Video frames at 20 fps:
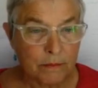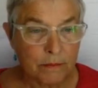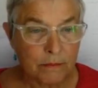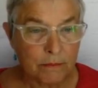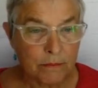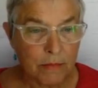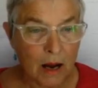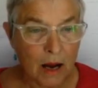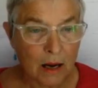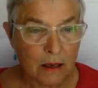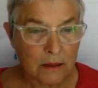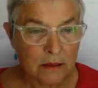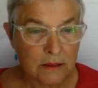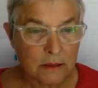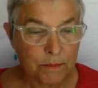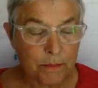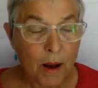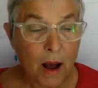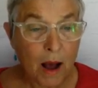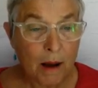box
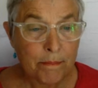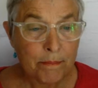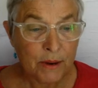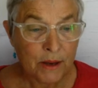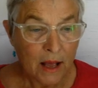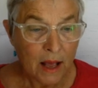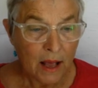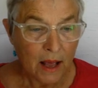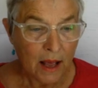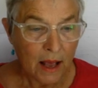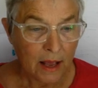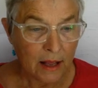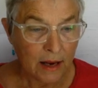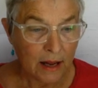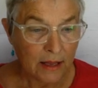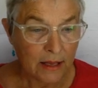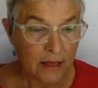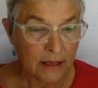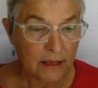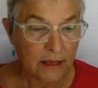pop, and
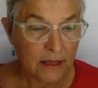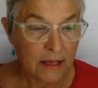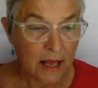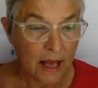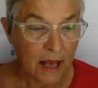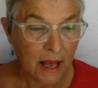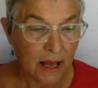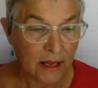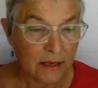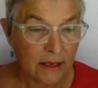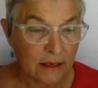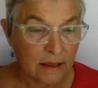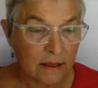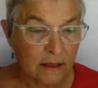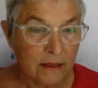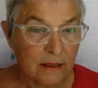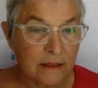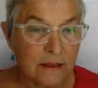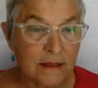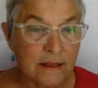I get that
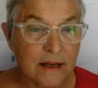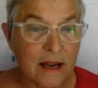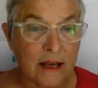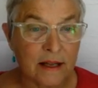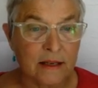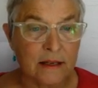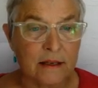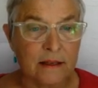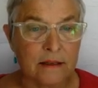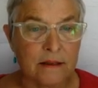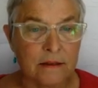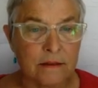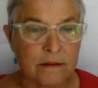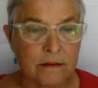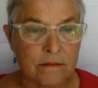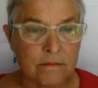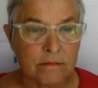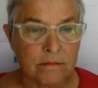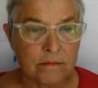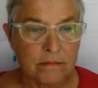none.
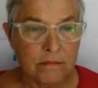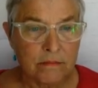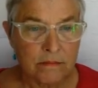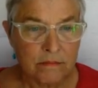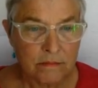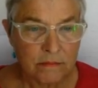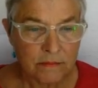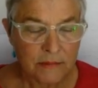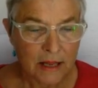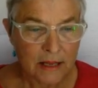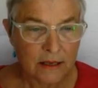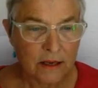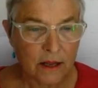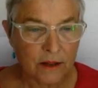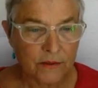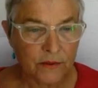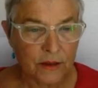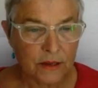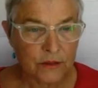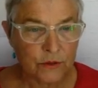That none that
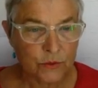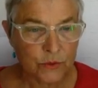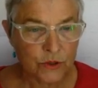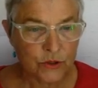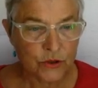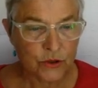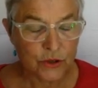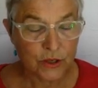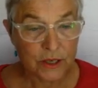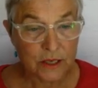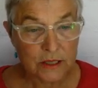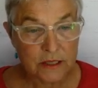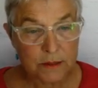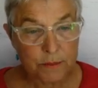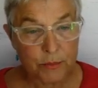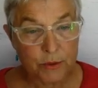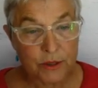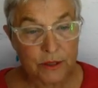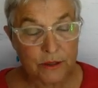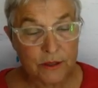gets returned
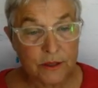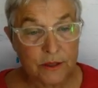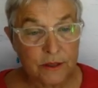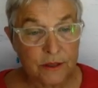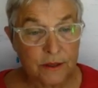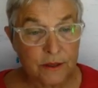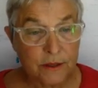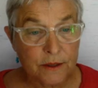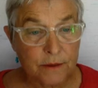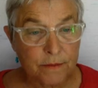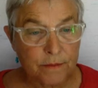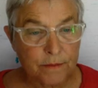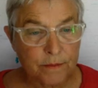gets printed.